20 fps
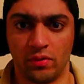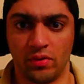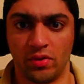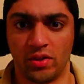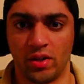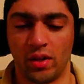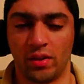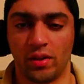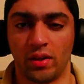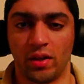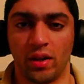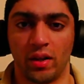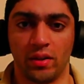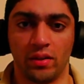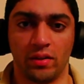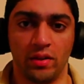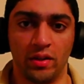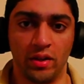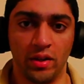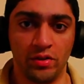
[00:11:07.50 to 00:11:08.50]
Sada
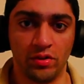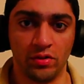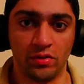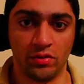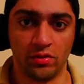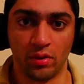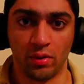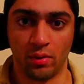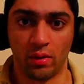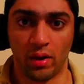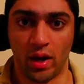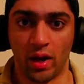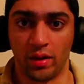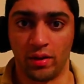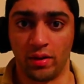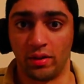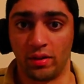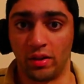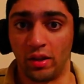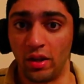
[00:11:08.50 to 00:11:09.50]
and Kichizo had
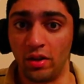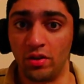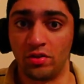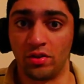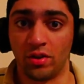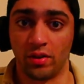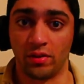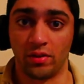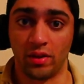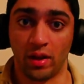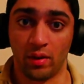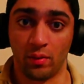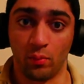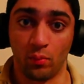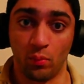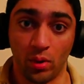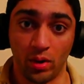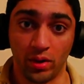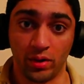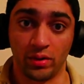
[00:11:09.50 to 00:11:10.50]
a geisha that
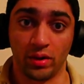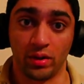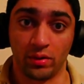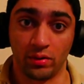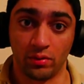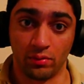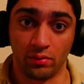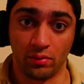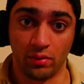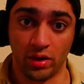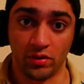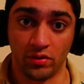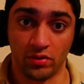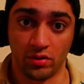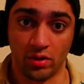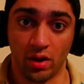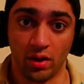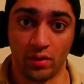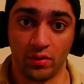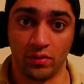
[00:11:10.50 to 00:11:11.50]
worked at the
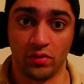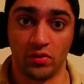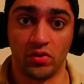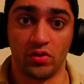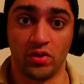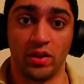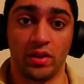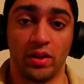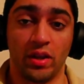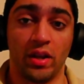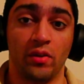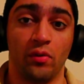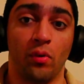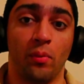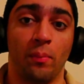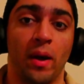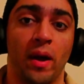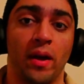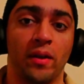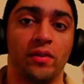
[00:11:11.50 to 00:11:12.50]
restaurant sing a
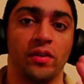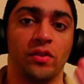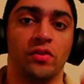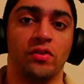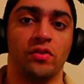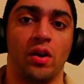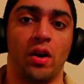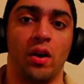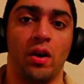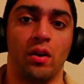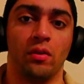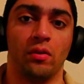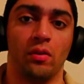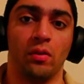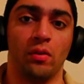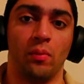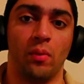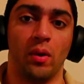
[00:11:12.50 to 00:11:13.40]
romantic song